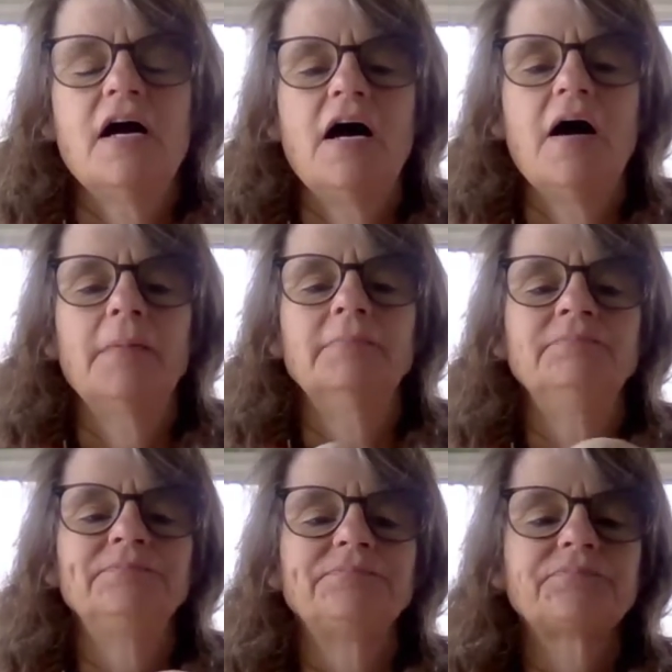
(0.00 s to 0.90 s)

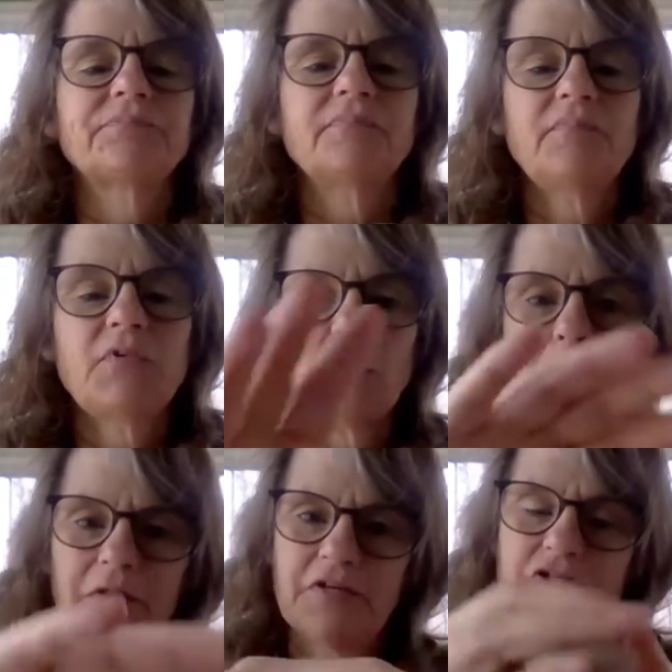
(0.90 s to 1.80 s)

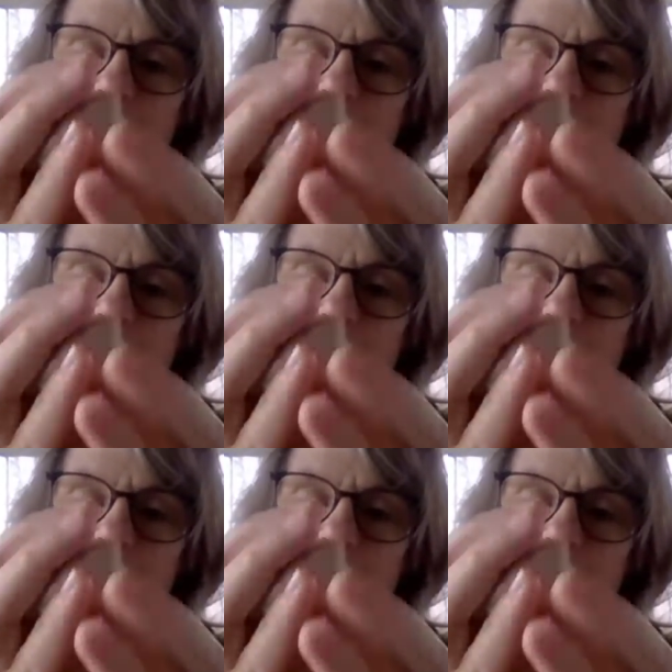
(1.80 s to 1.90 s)
where the